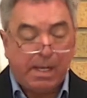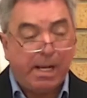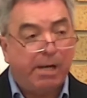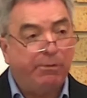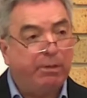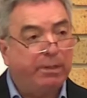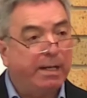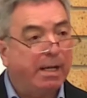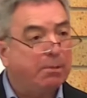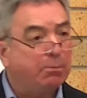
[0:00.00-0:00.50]

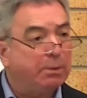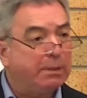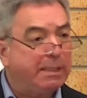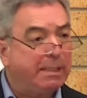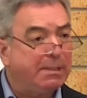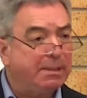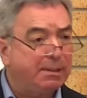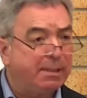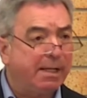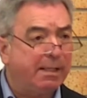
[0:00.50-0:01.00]
Here again, we
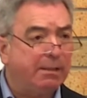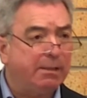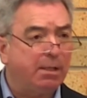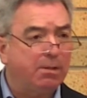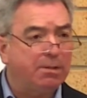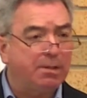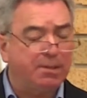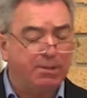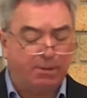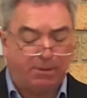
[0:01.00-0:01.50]
need to take
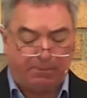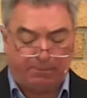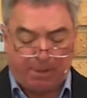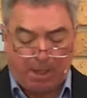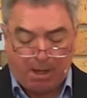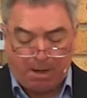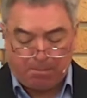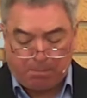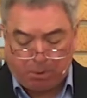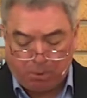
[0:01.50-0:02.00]
notice of
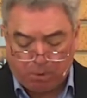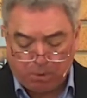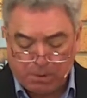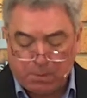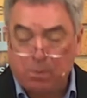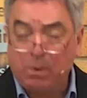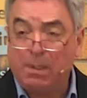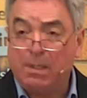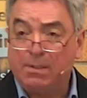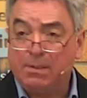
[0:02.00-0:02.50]

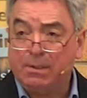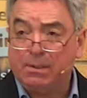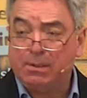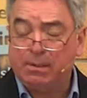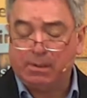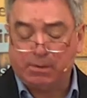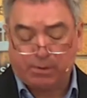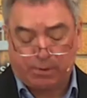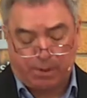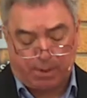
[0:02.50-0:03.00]
Paul's words to
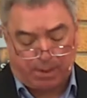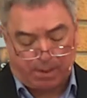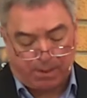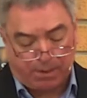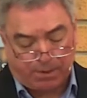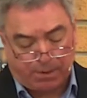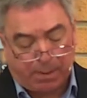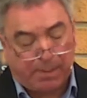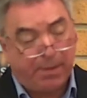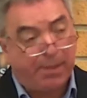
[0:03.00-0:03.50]
the
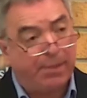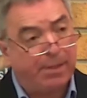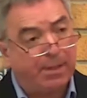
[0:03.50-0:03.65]
church in